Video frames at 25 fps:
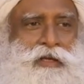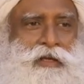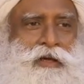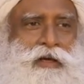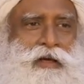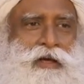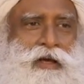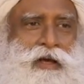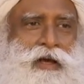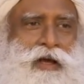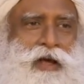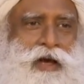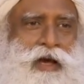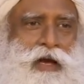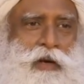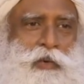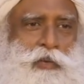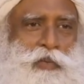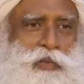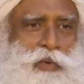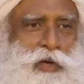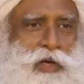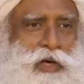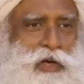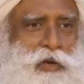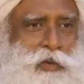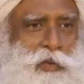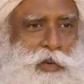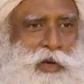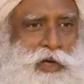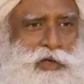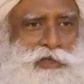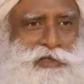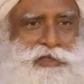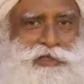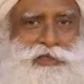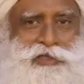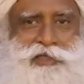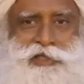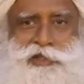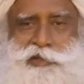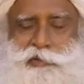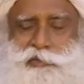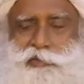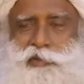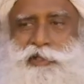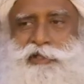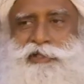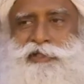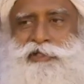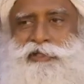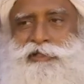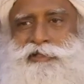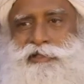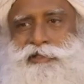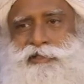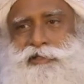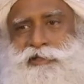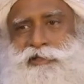I've worked in these prisons,